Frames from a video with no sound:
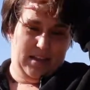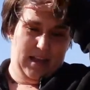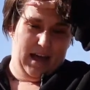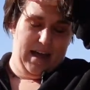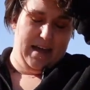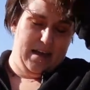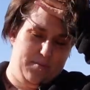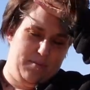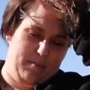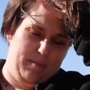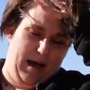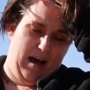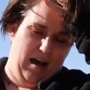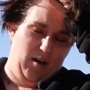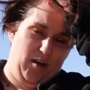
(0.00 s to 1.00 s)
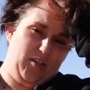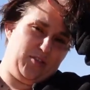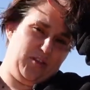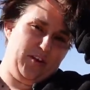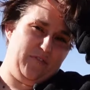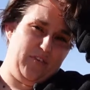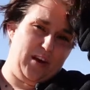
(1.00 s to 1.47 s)
I am about
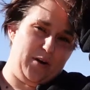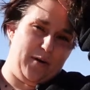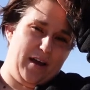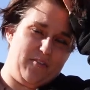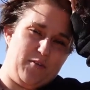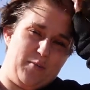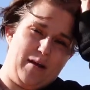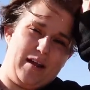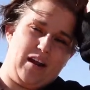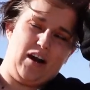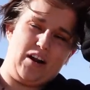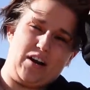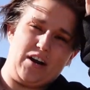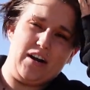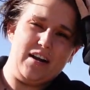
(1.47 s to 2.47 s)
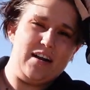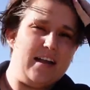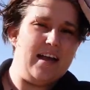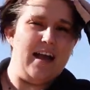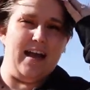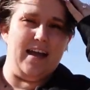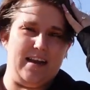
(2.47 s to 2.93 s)
3 feet away from my daughter,
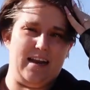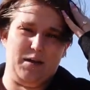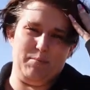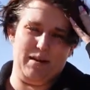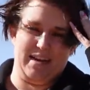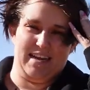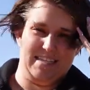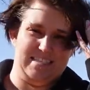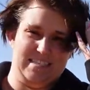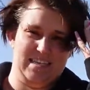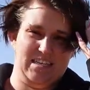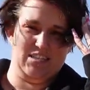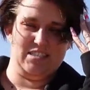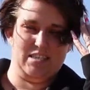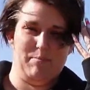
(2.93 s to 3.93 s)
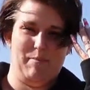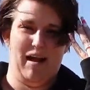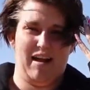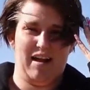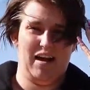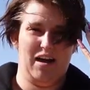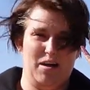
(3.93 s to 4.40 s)
and I'm going to continue to
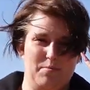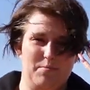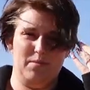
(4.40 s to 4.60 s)
back up